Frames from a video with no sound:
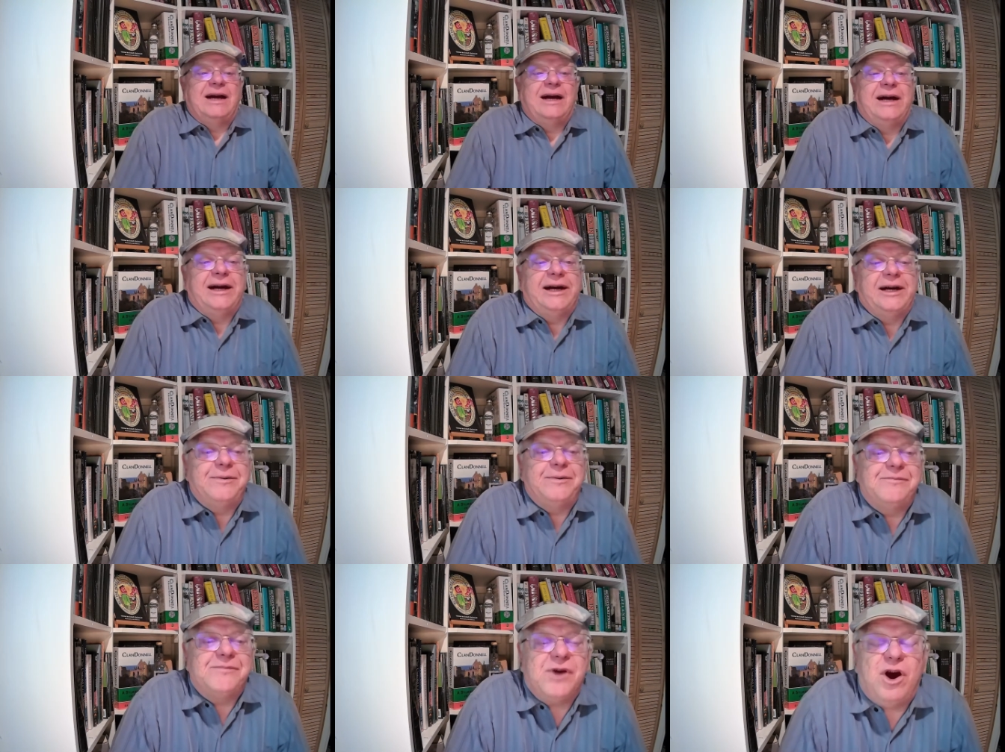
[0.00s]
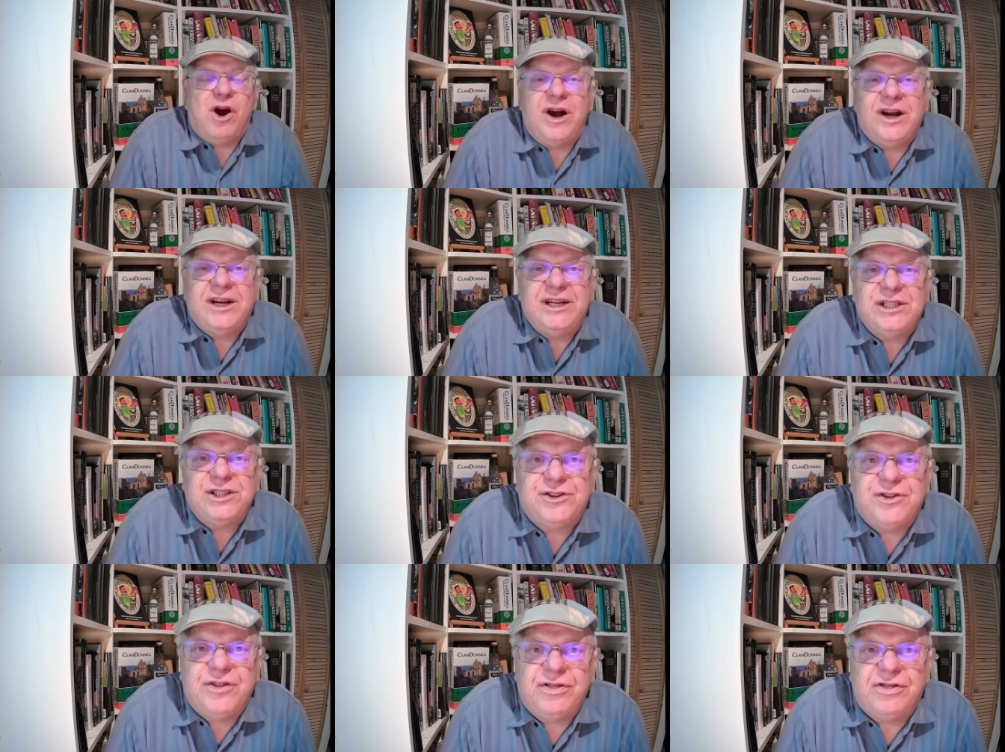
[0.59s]

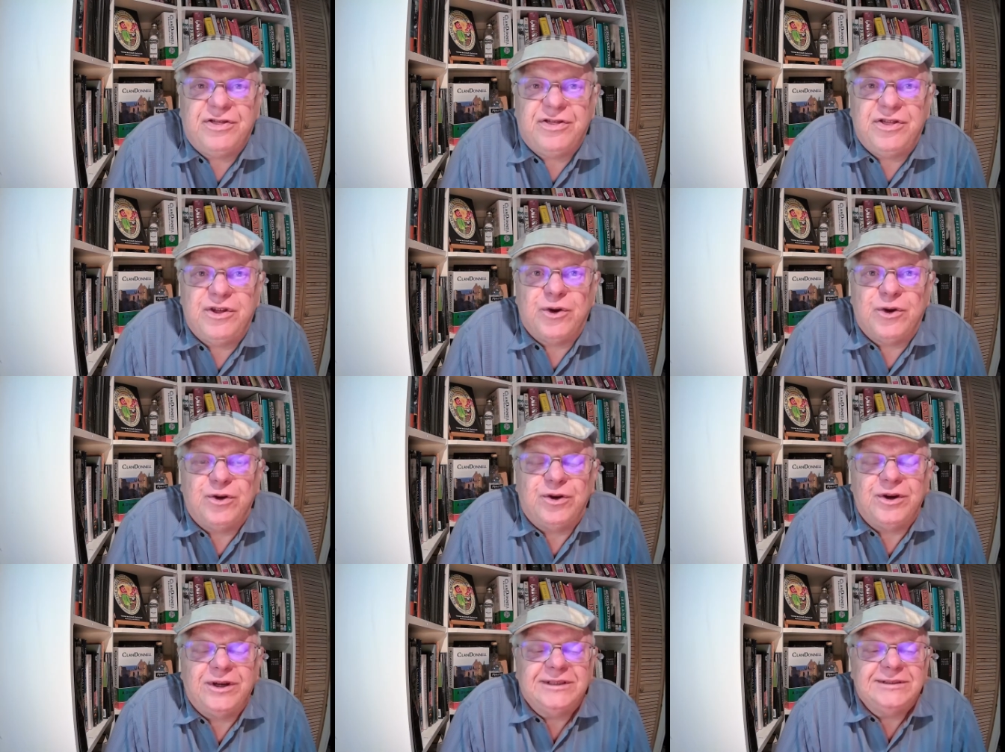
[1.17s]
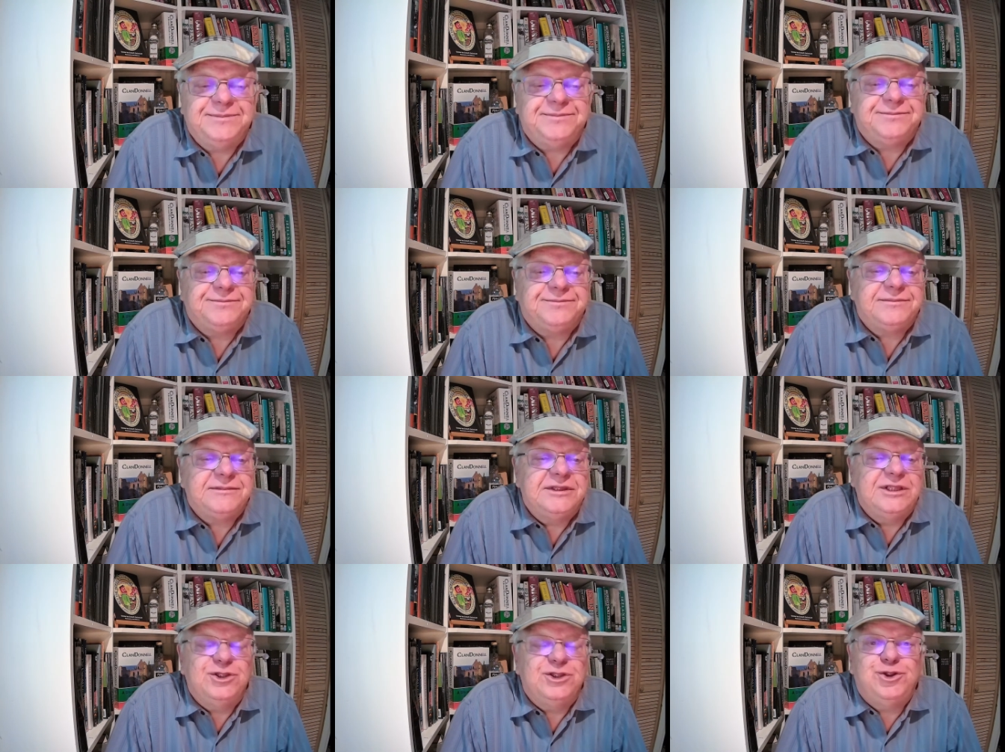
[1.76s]
August
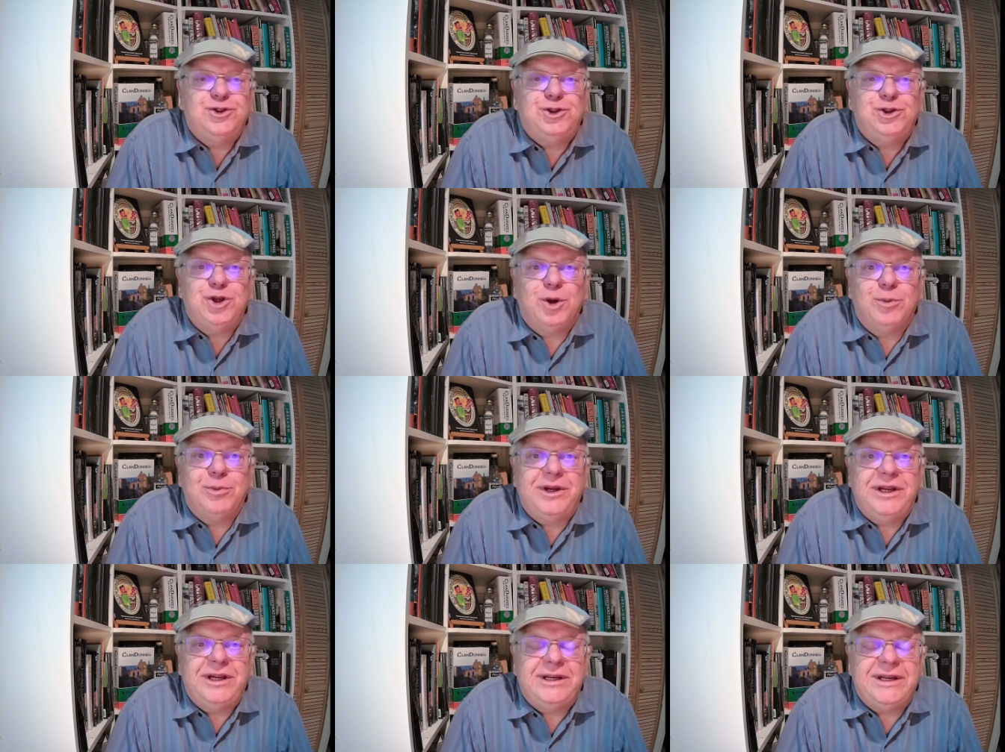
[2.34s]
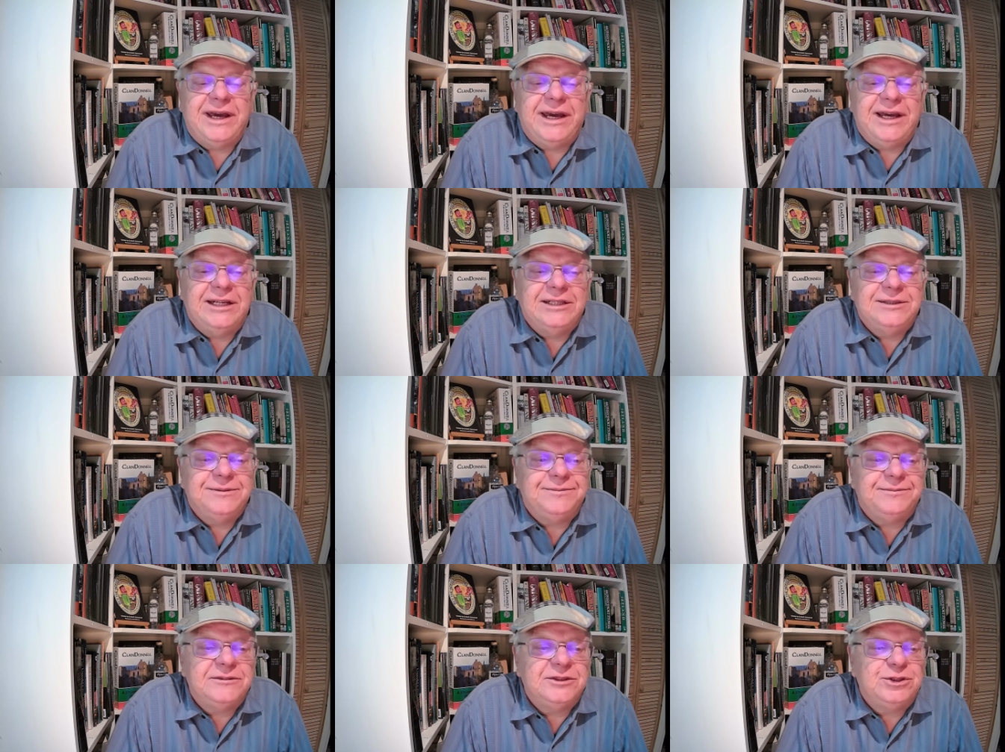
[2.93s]
3rd is Germany Day.
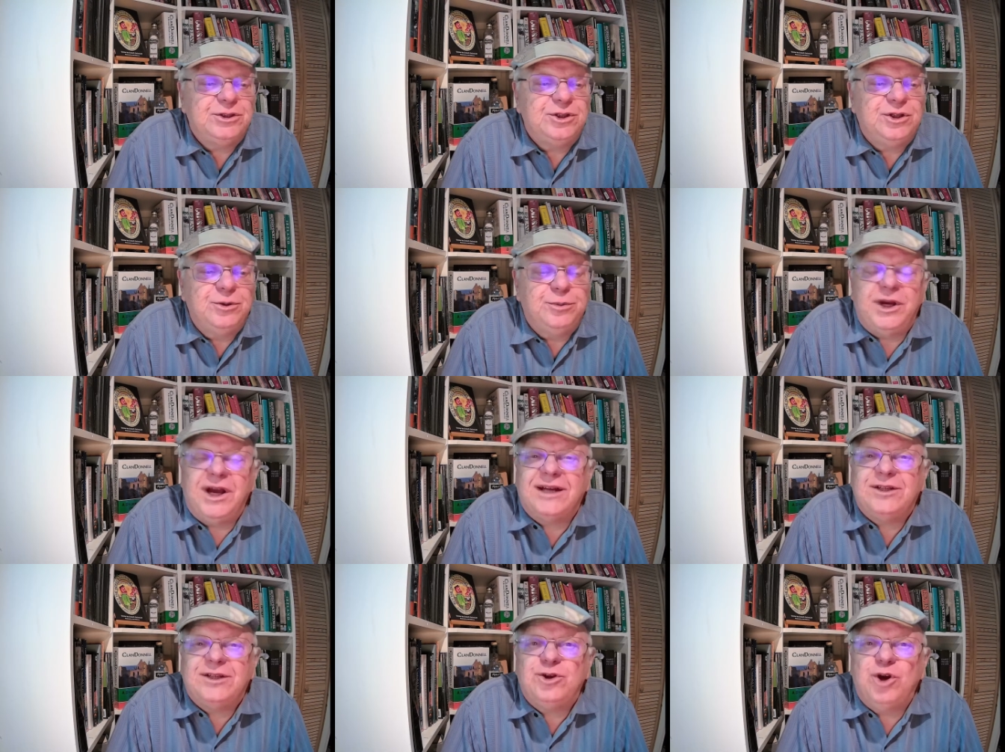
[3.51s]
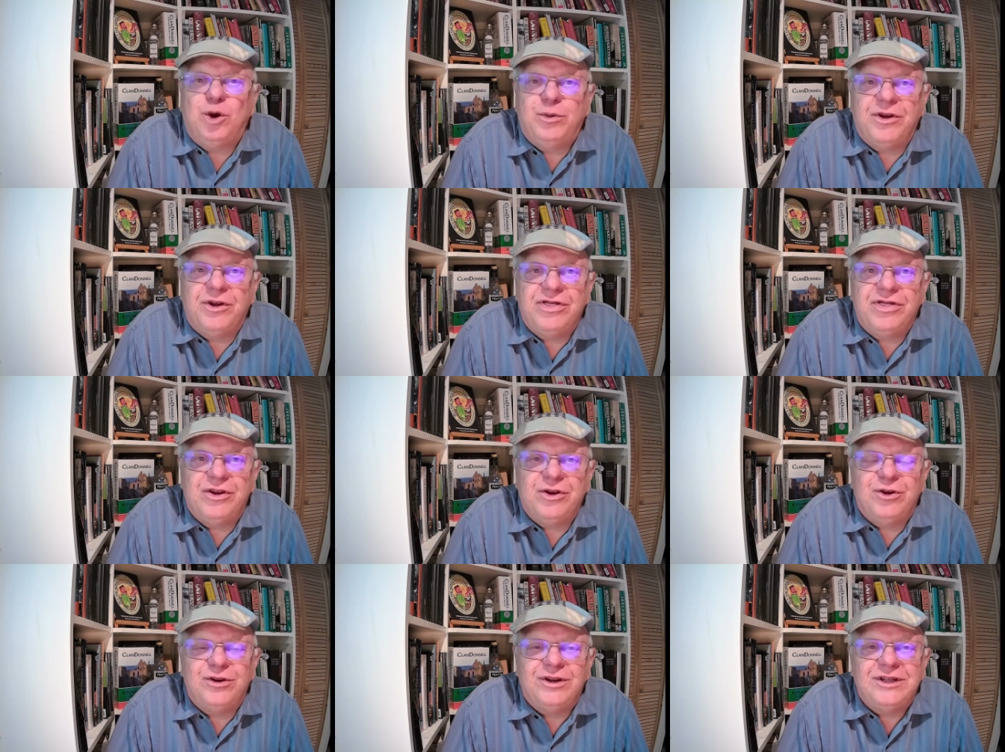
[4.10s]
October
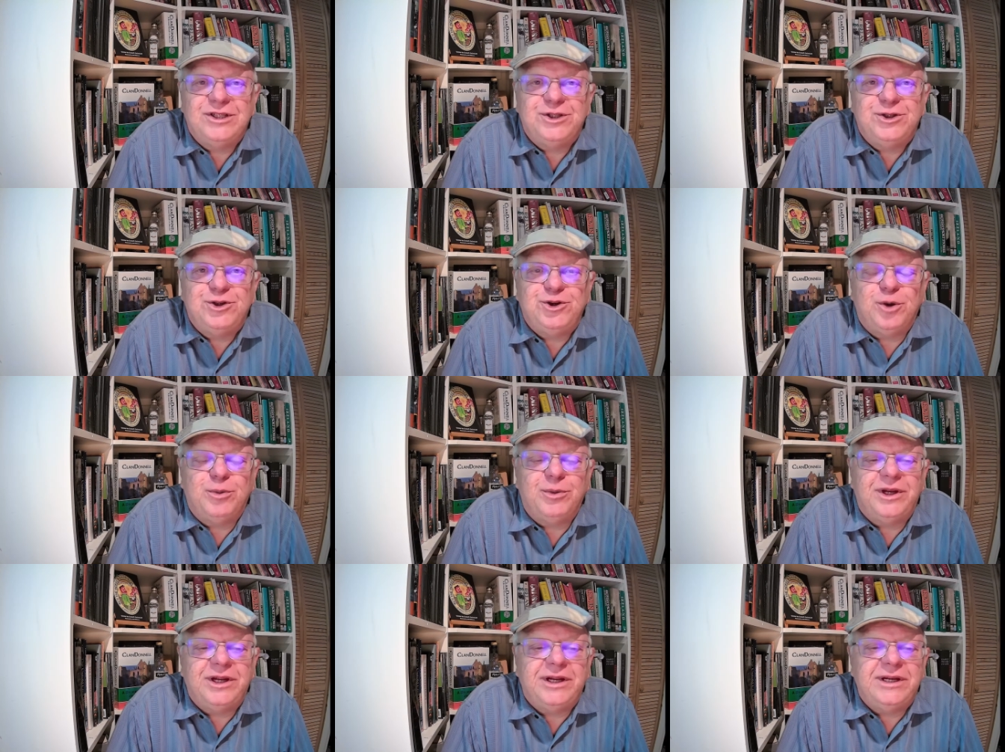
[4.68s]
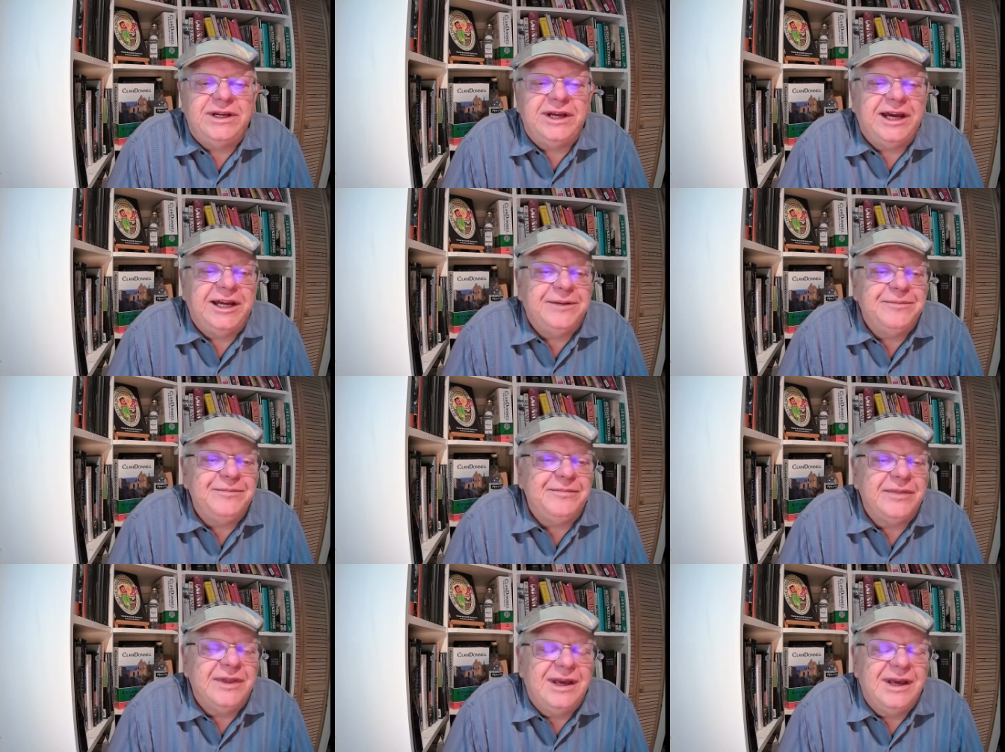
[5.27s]
3rd is Germany Day.